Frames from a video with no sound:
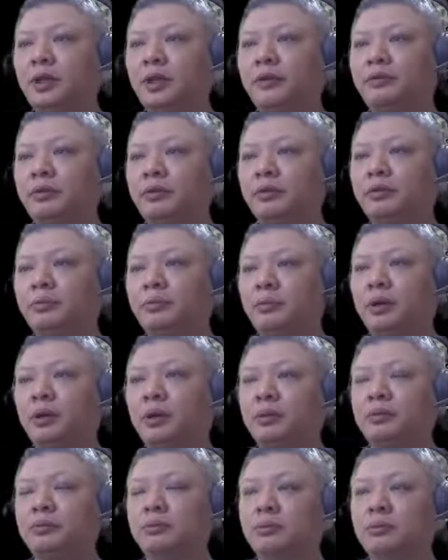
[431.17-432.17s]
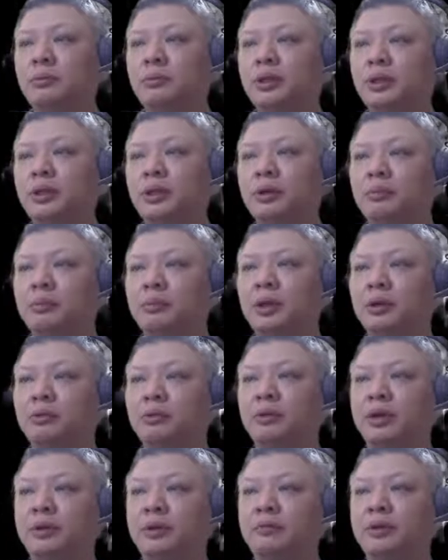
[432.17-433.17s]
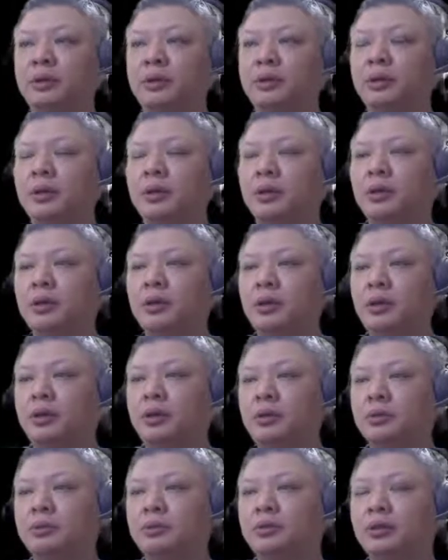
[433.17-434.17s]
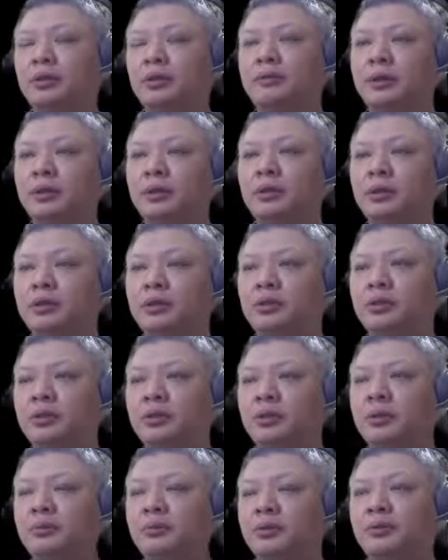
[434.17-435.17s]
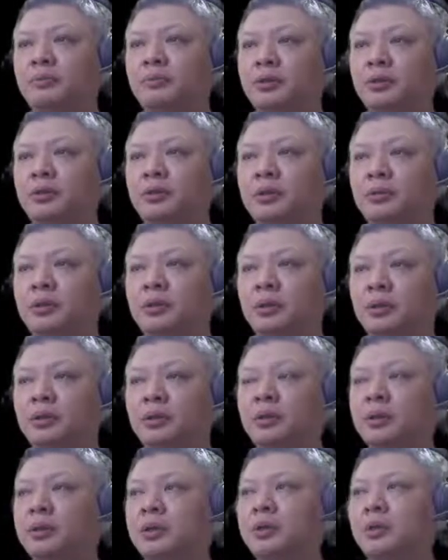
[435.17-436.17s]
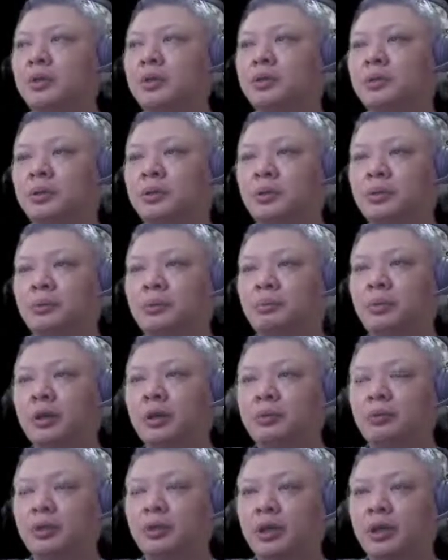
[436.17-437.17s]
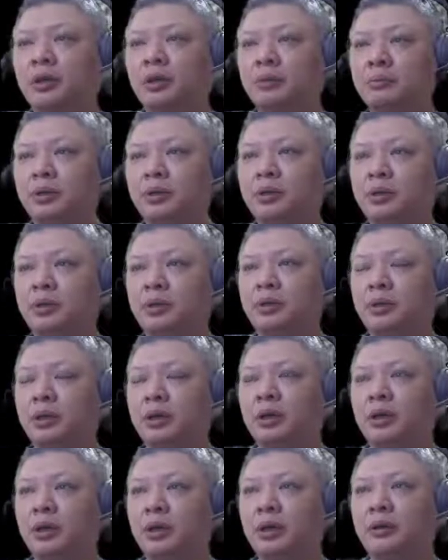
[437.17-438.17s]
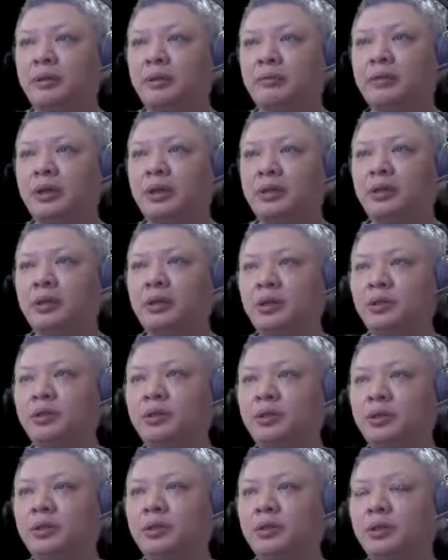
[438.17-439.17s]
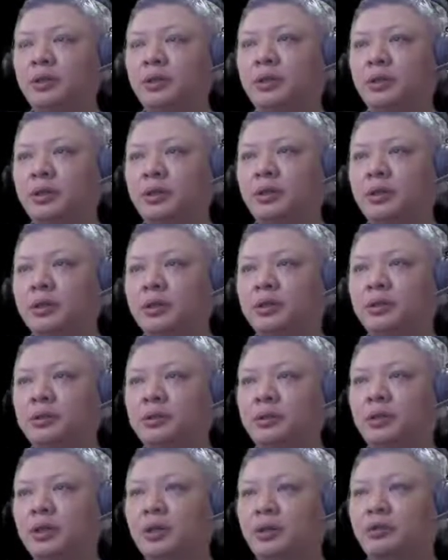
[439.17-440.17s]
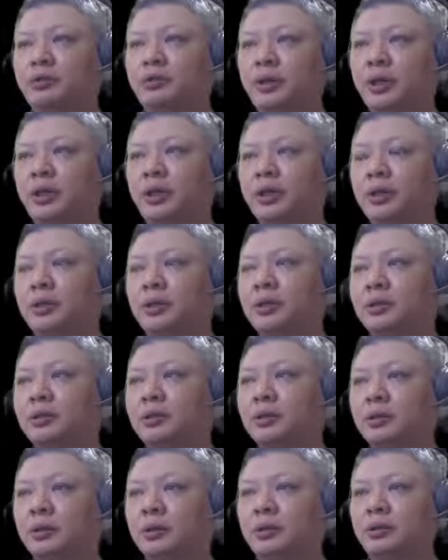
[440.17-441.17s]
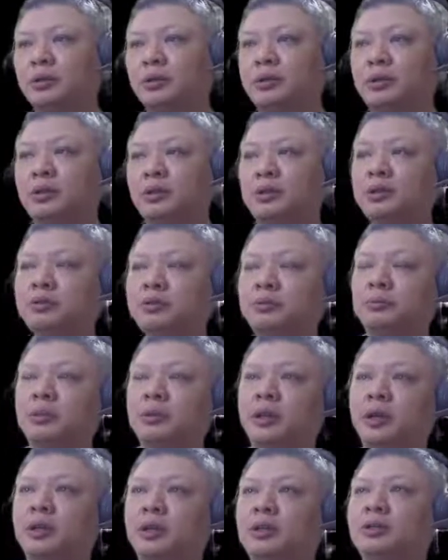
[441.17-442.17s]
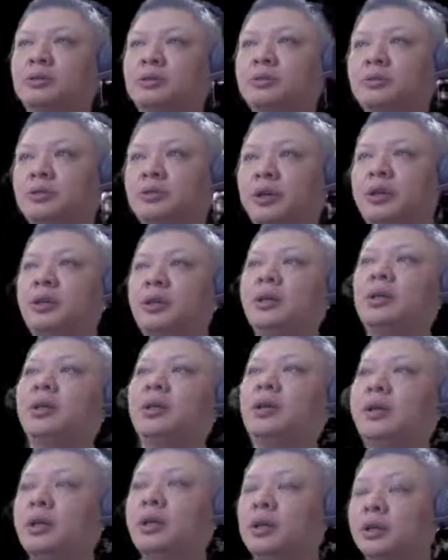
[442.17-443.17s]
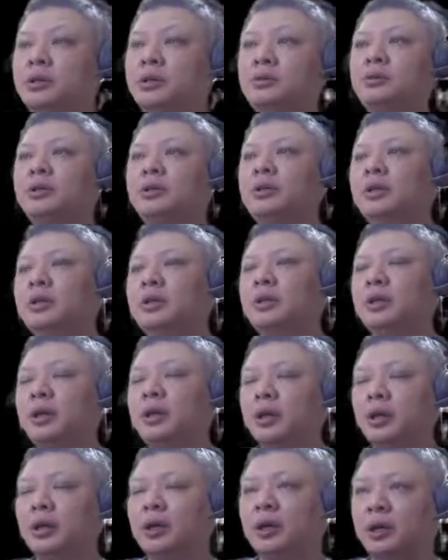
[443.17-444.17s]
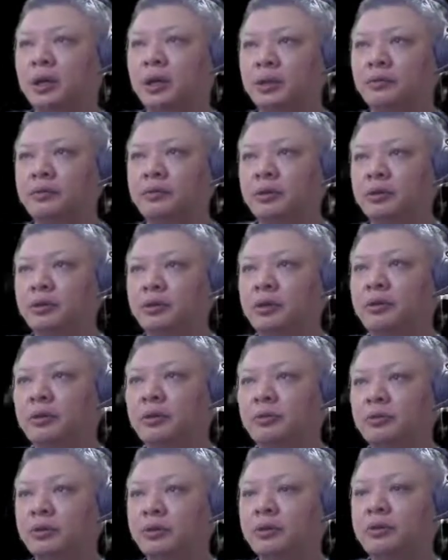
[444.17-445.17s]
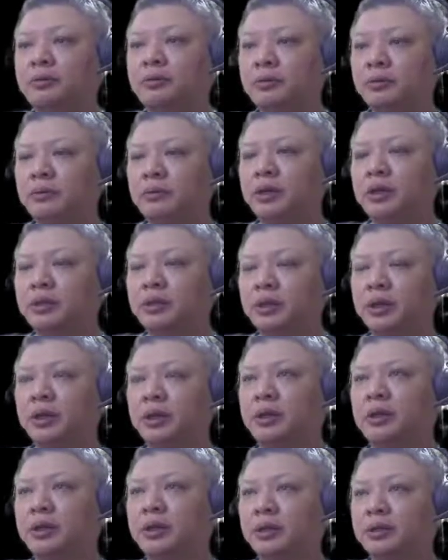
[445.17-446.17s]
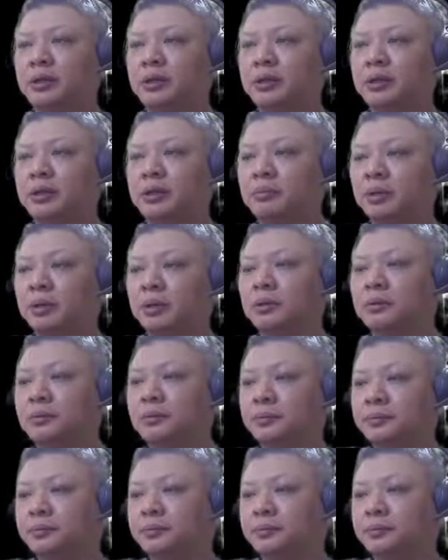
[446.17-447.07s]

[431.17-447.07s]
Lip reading: left on the board would mean that black would have a huge advantage in terms of material. So black would gain an advantage in this trade. So although this would be an unequal trade, using the 4 chariot rendezvous as another example.